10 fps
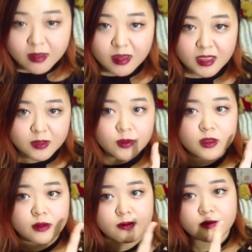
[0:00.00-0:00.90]
Next
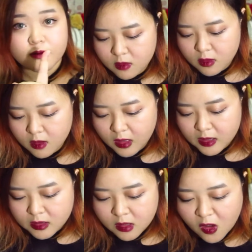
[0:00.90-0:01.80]
one, the
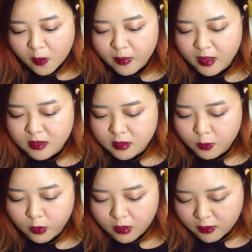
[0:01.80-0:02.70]
last comment
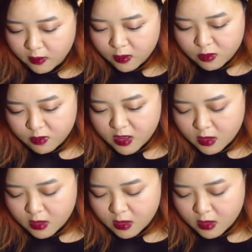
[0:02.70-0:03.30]
with three